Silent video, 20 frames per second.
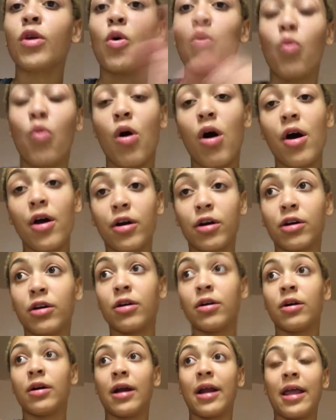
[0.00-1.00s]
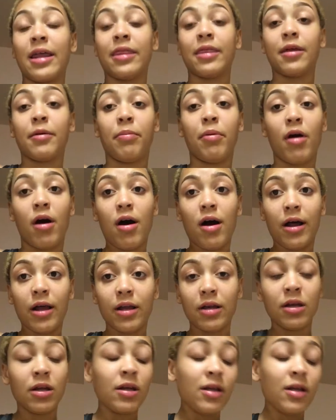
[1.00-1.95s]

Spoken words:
water in the pot